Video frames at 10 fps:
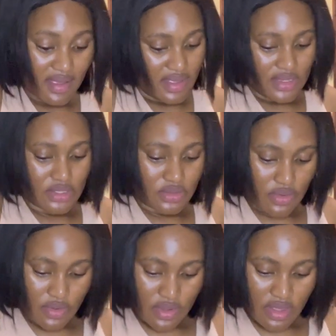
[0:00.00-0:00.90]

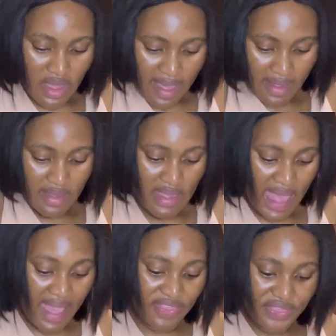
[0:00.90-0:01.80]
So yeah,
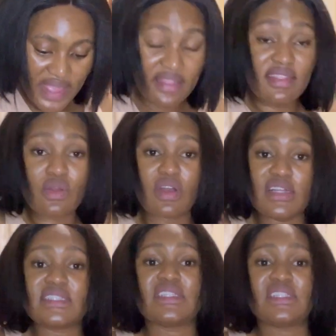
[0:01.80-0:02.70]
I think the
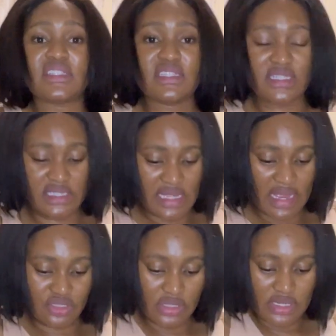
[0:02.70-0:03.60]
consistency is
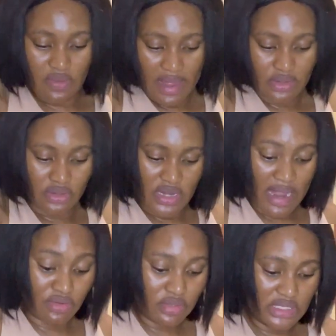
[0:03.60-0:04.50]
actually quite good. I
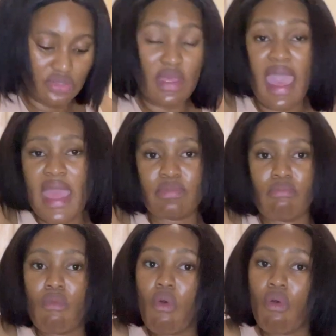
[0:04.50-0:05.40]
don't need to add
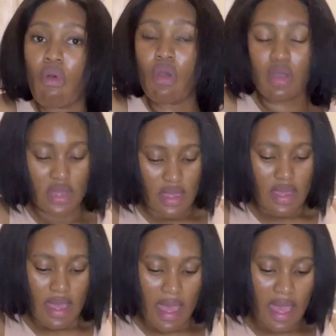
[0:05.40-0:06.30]
more
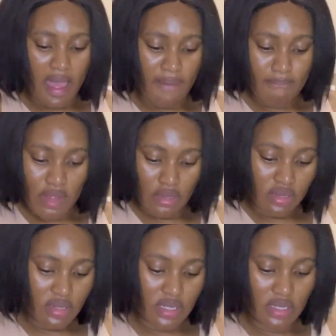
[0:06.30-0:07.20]

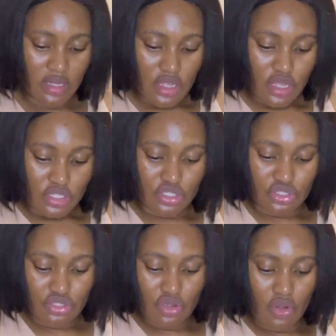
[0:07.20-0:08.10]
milk,
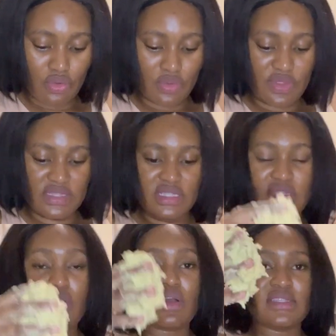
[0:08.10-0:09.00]
so this is
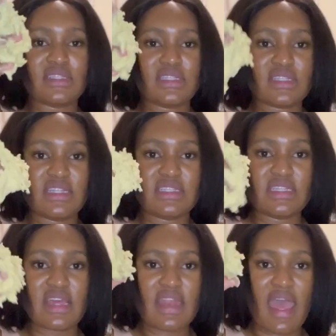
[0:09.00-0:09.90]
the consistency
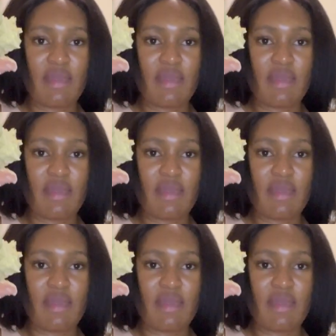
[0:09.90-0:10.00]
that I